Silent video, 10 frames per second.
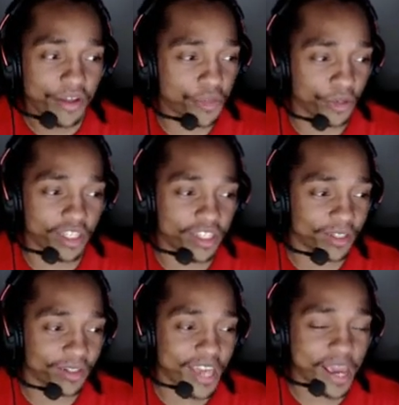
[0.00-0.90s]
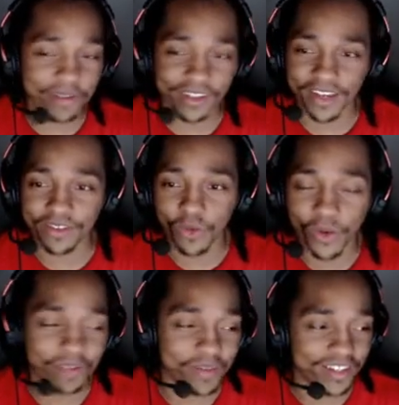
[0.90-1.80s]
30 kill games in like
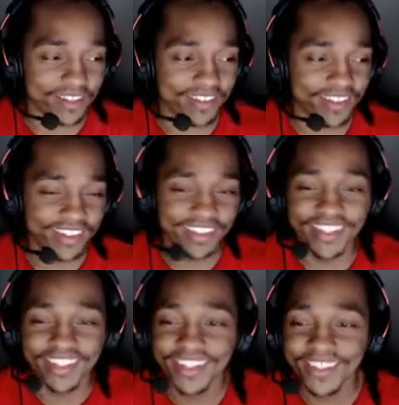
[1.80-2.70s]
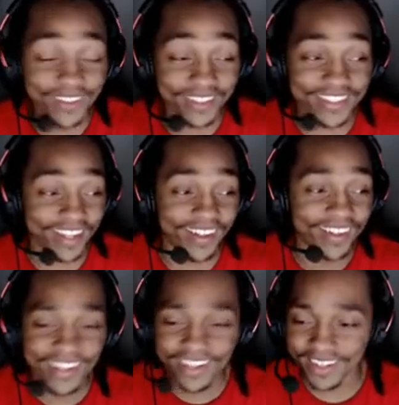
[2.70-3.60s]
20 minutes. You can
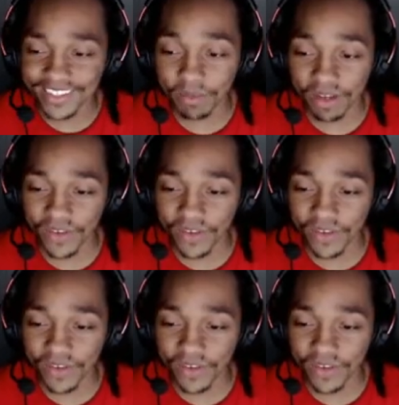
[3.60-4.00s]
tell a team like